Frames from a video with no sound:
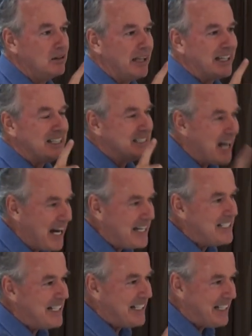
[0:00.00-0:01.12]
like
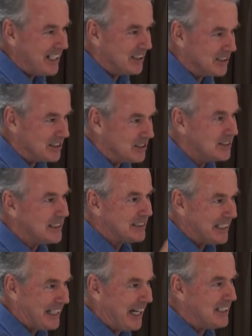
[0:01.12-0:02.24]
90 years to
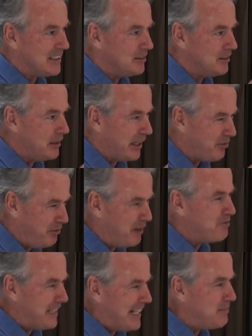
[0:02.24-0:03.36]
get like
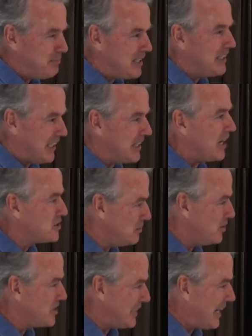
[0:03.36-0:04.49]
15 million
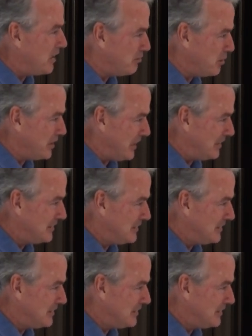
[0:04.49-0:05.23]
customers in California.